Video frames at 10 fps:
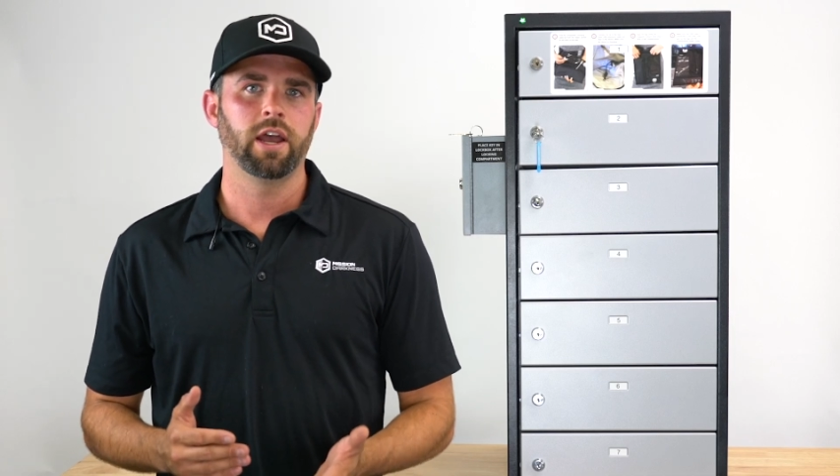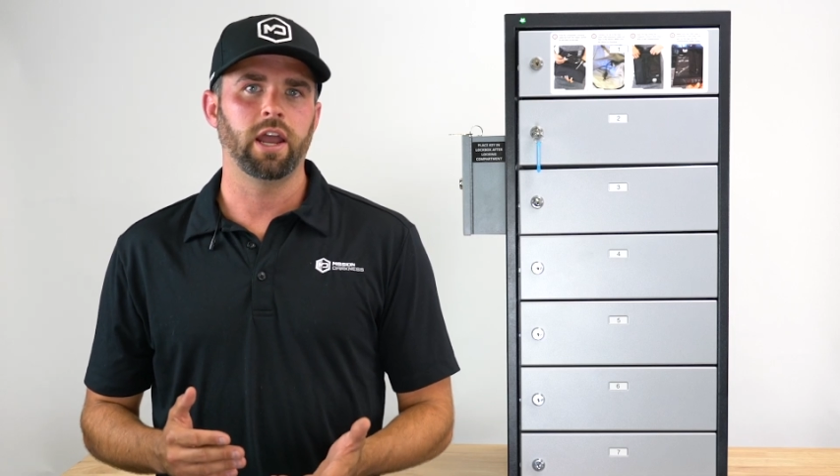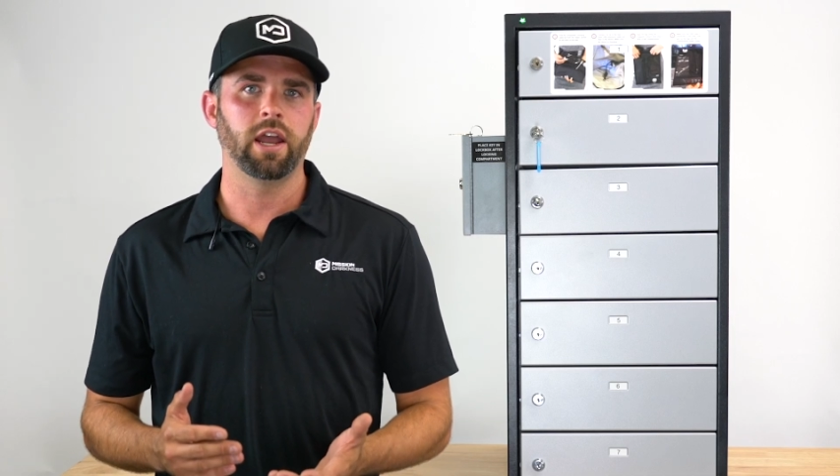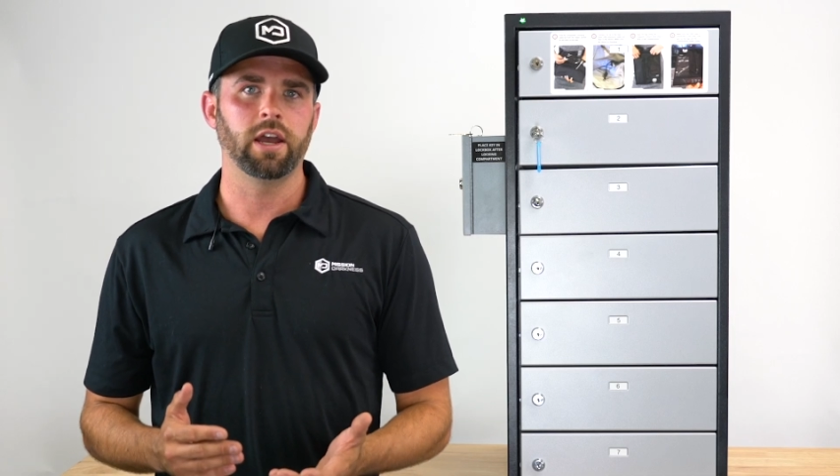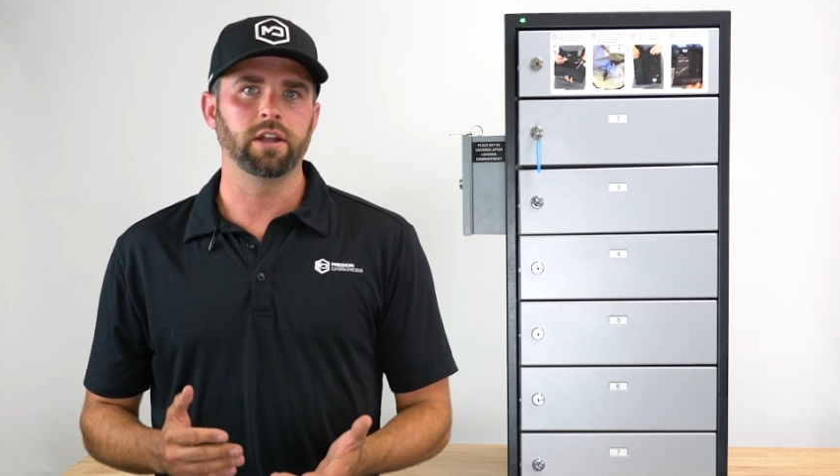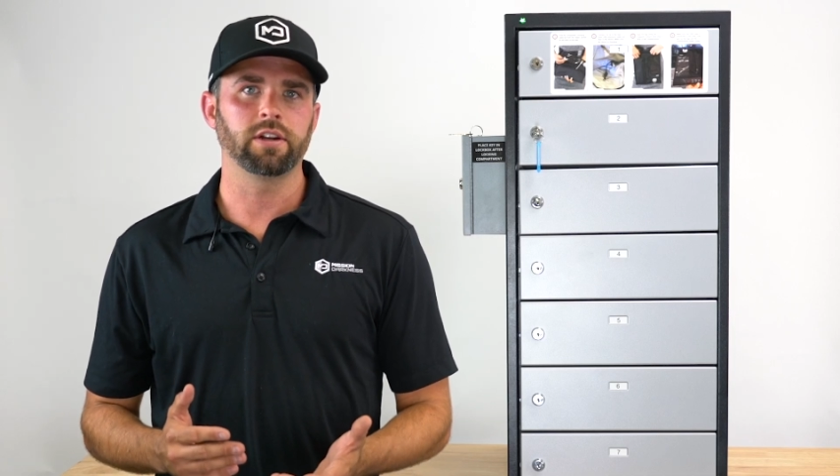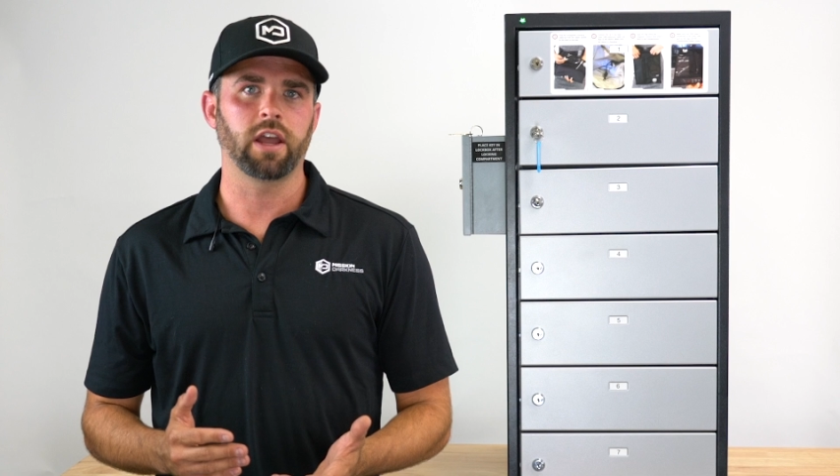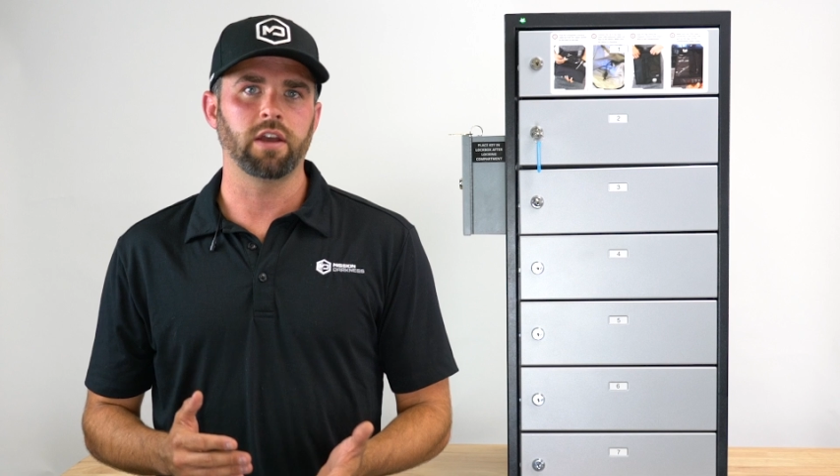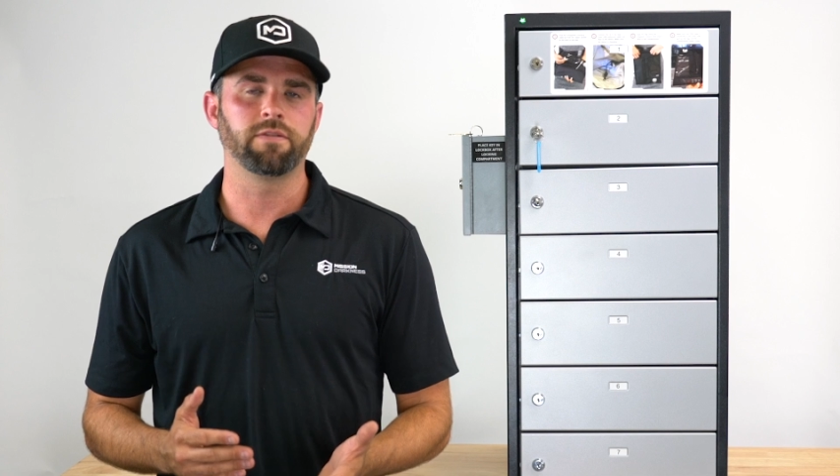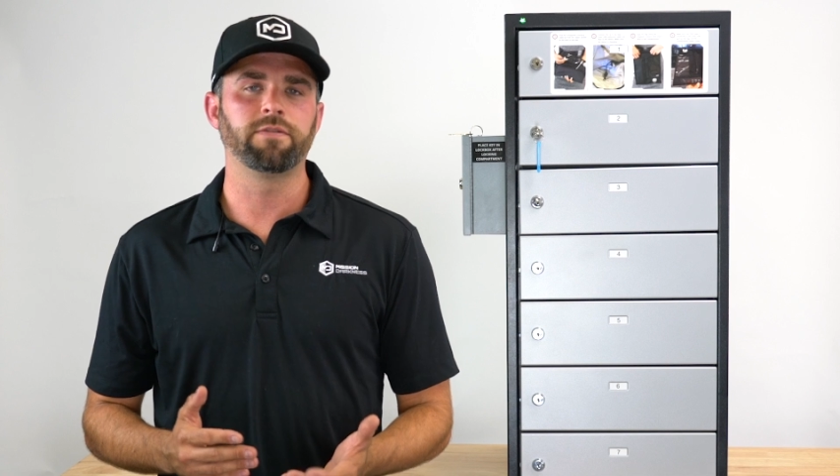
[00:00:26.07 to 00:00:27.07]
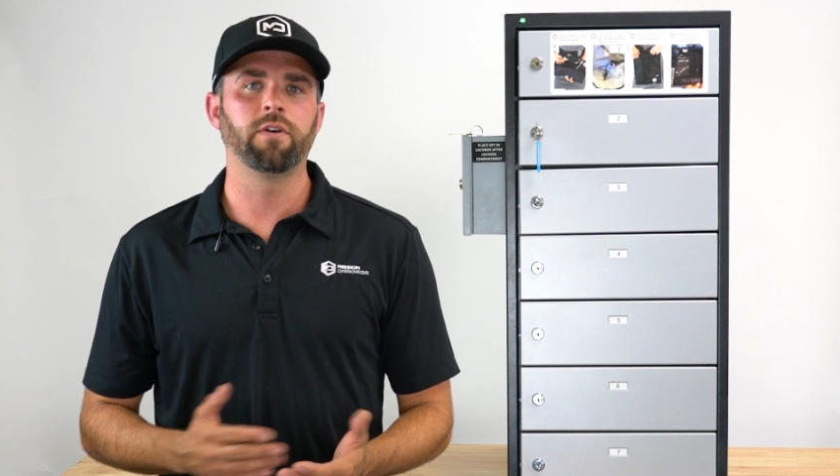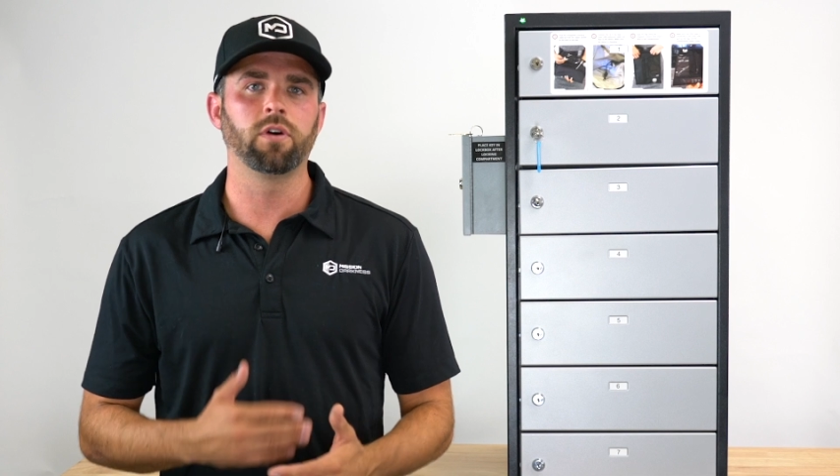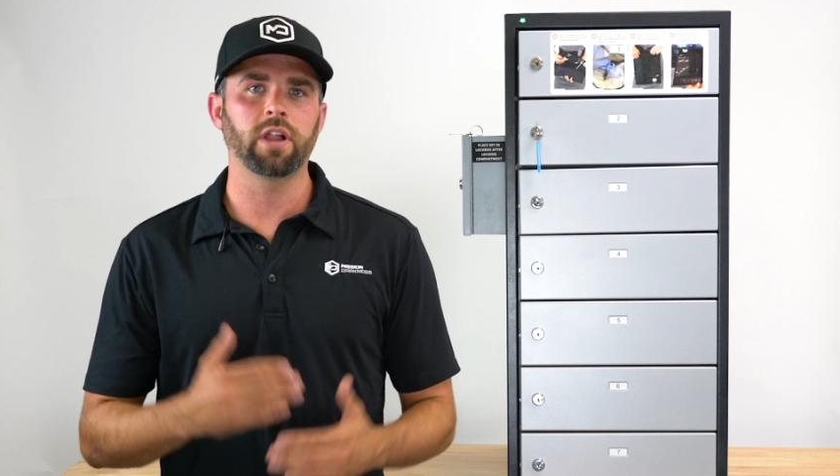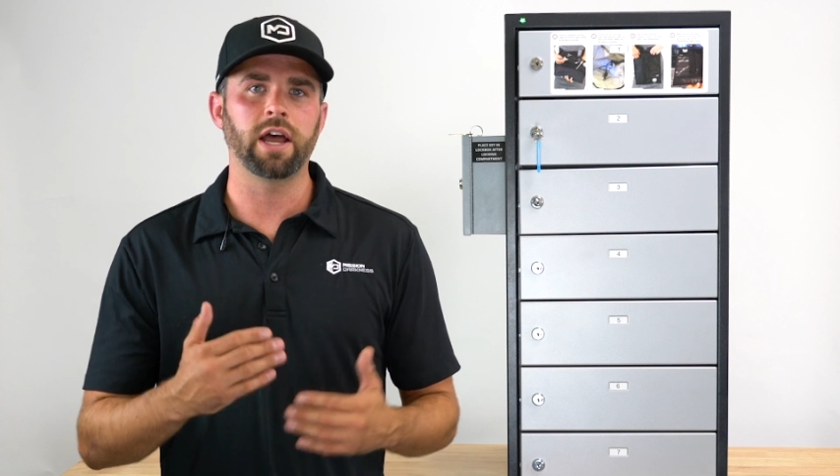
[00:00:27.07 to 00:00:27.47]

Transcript: and a full